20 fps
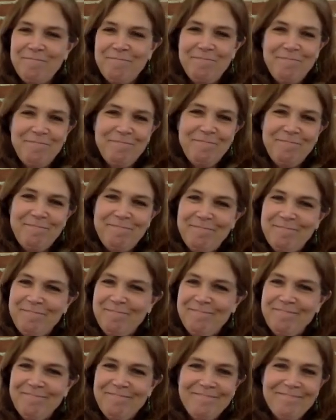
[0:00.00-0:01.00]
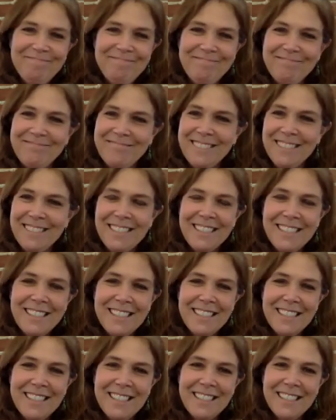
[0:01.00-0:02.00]

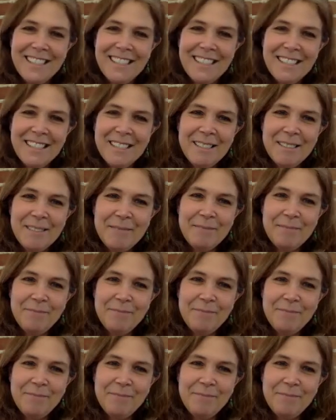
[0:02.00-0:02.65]
(not speaking)